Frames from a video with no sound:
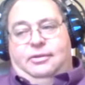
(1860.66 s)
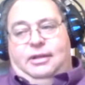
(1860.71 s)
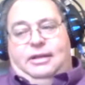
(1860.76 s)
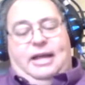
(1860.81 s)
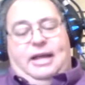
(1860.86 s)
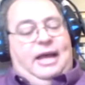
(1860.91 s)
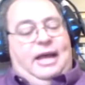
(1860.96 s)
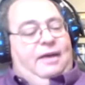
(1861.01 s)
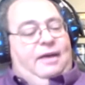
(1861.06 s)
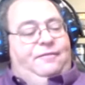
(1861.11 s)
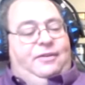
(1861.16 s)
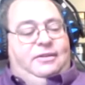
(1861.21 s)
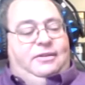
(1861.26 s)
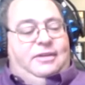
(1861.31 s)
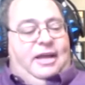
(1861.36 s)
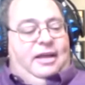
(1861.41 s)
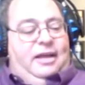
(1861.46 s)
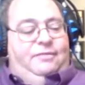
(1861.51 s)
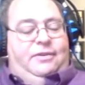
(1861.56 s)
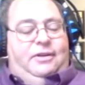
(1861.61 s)
um,
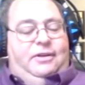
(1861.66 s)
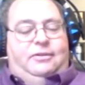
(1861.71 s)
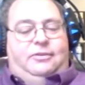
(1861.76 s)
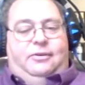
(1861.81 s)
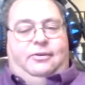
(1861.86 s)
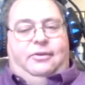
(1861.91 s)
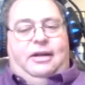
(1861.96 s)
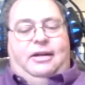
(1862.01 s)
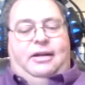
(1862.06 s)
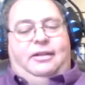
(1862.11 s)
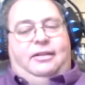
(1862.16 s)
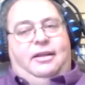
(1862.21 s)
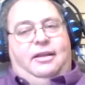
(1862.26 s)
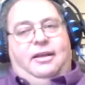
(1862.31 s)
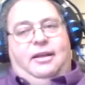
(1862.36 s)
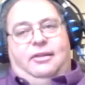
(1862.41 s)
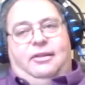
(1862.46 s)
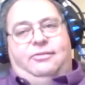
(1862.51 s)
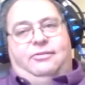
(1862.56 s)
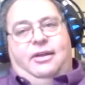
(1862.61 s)
the court still will
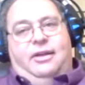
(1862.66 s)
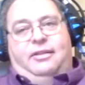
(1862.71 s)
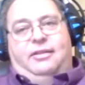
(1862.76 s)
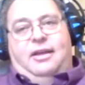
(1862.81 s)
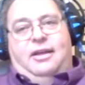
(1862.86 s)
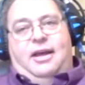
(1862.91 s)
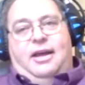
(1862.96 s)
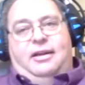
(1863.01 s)
not accept